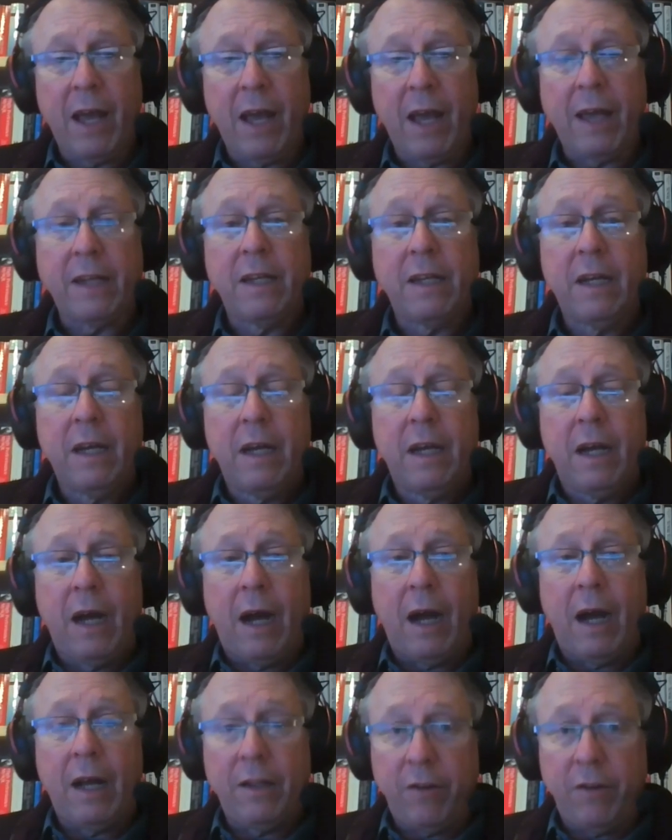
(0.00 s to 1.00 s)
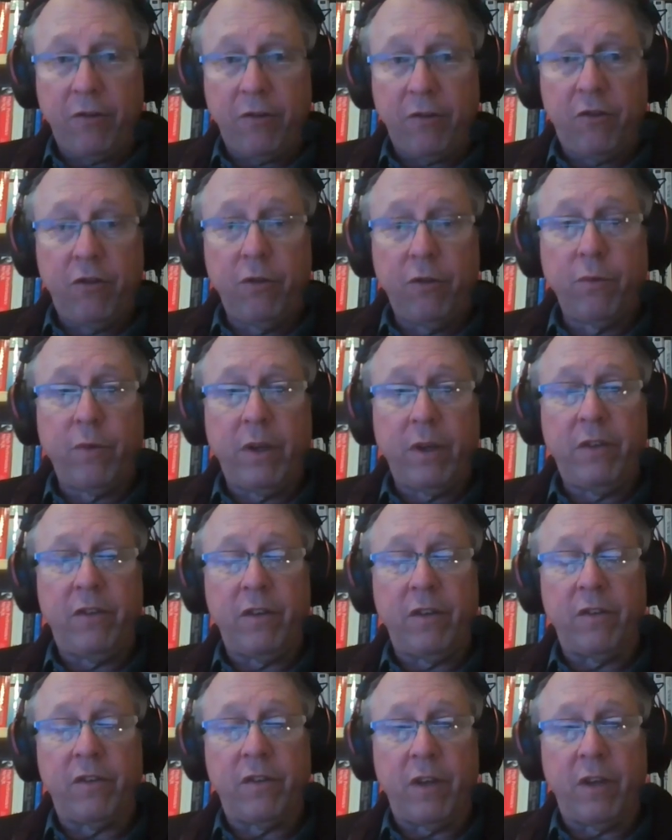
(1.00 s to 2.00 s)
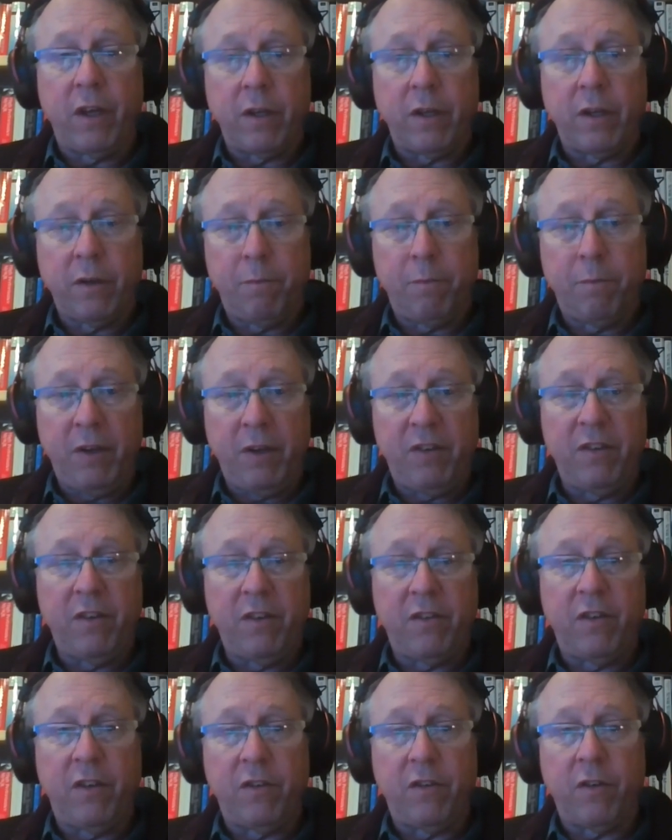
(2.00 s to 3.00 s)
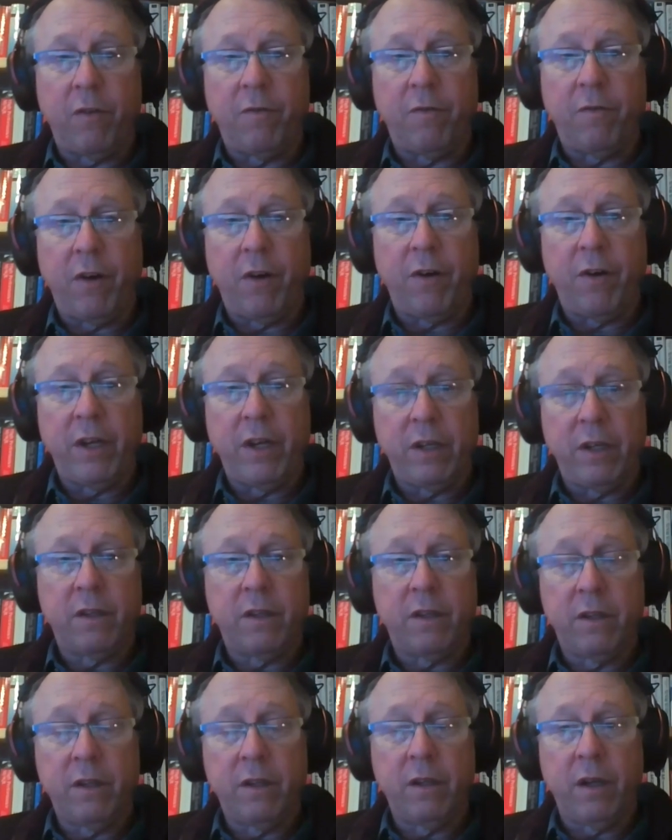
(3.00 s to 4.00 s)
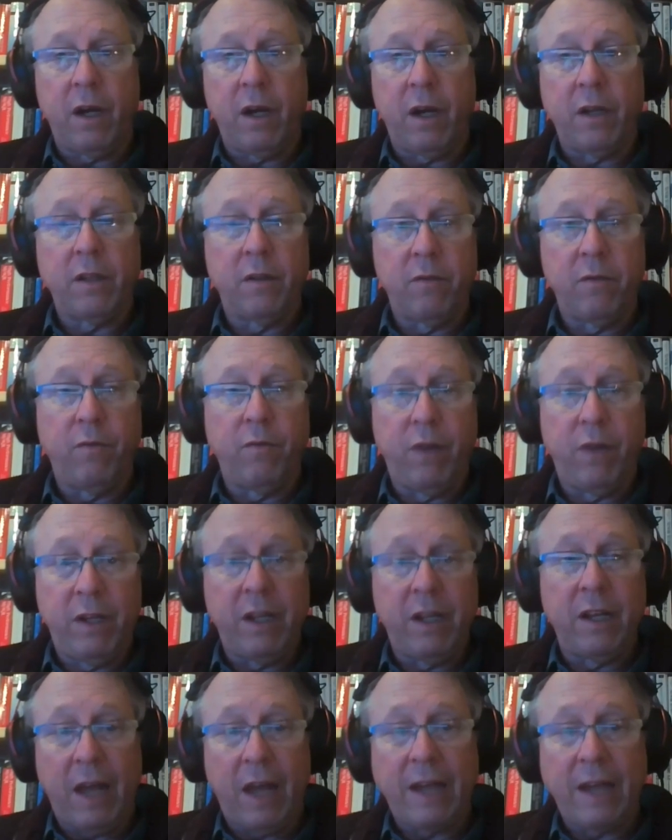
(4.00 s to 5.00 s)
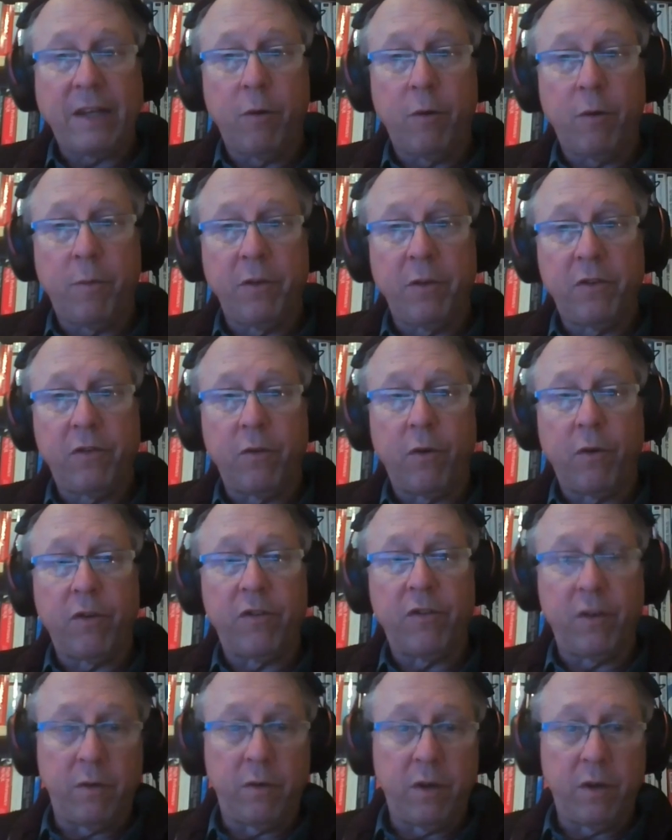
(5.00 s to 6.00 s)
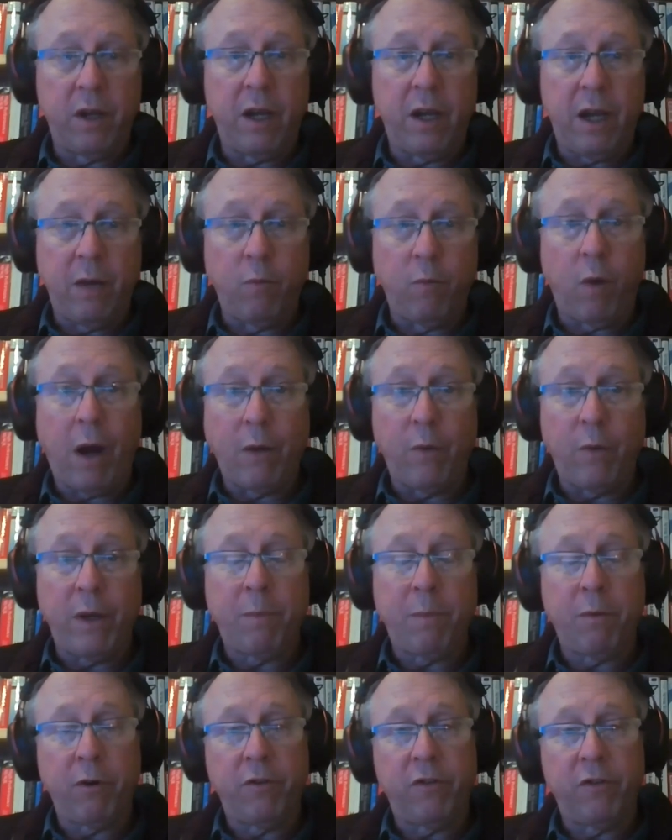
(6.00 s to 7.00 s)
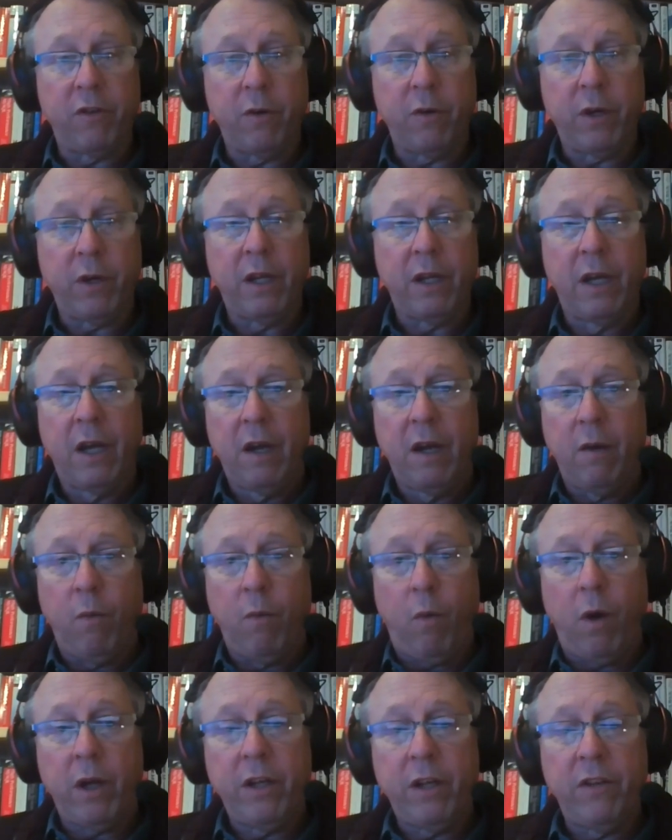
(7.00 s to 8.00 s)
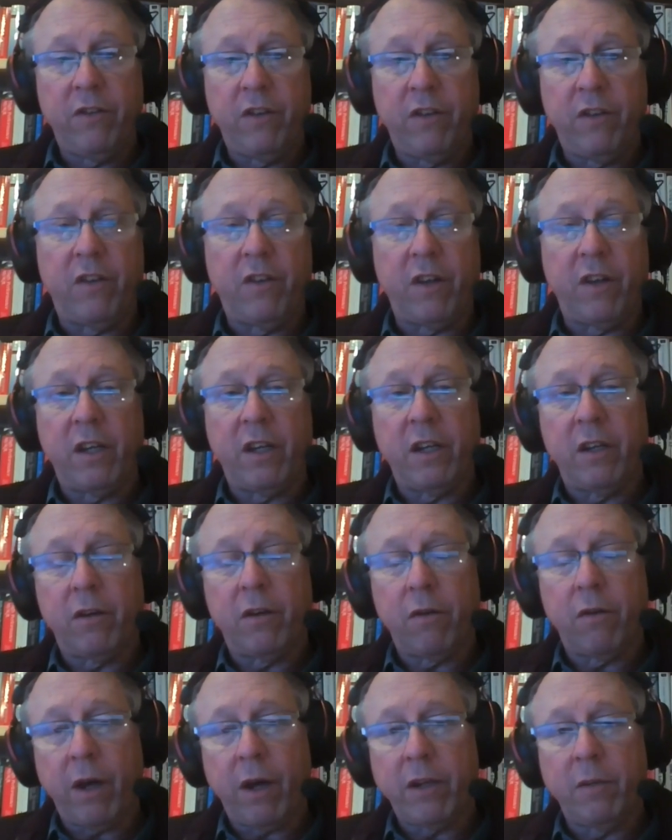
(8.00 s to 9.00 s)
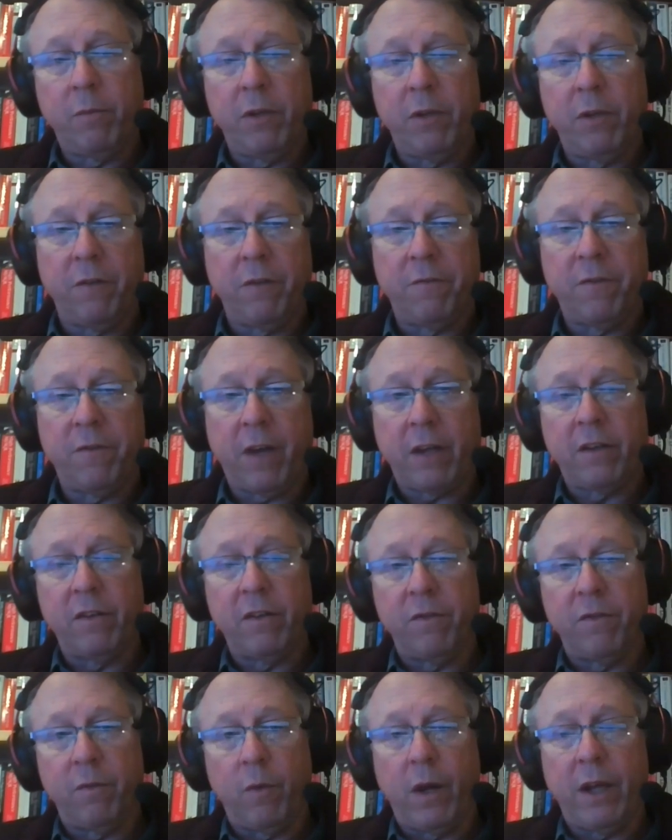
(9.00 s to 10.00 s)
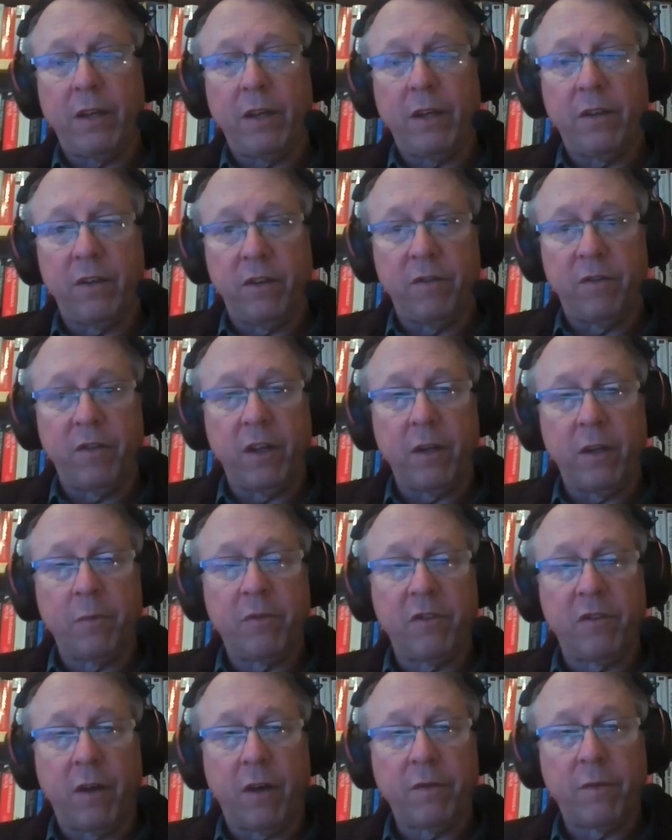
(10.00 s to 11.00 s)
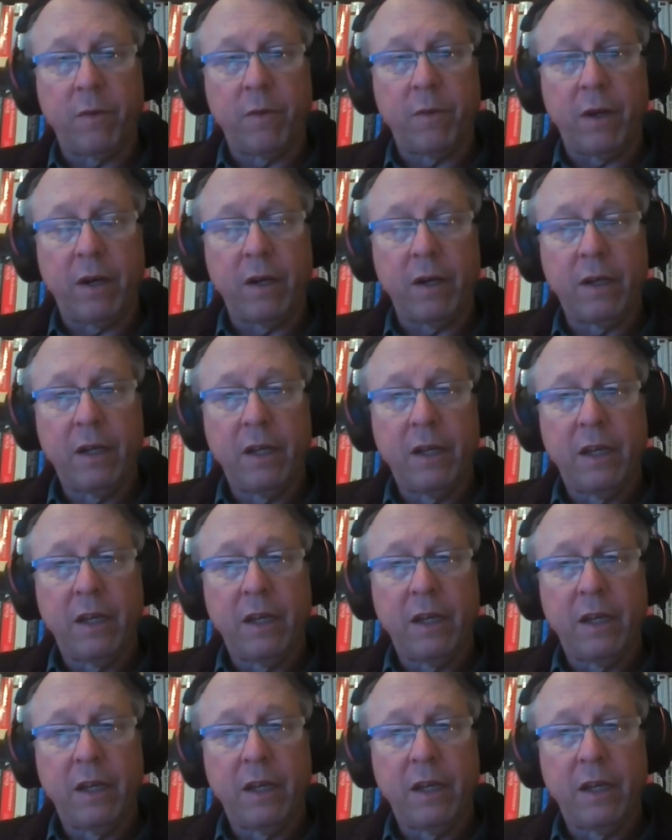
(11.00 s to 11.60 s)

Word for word: that, there are two reasons that businesses are very, uh, really like open source and, and why we pursue it. One is it's an incredibly effective way to develop software.